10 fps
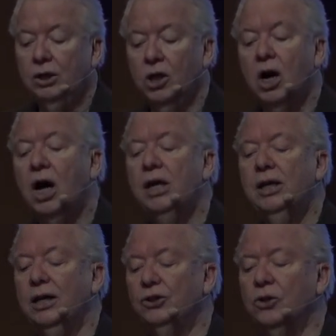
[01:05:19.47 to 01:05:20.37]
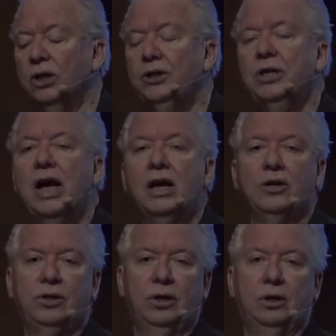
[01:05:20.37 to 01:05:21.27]
God is going to
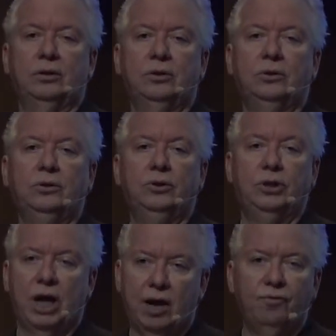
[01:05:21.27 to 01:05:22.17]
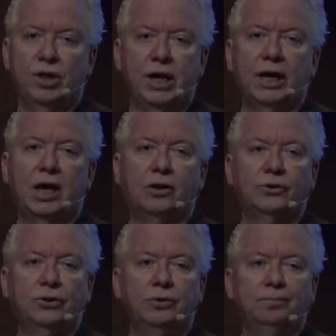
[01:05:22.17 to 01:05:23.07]
tend to everything
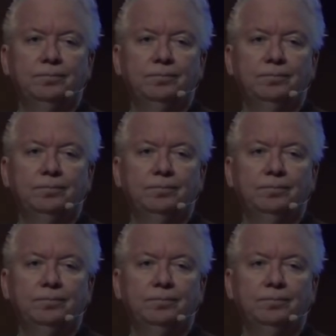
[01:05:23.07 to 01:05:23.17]
else.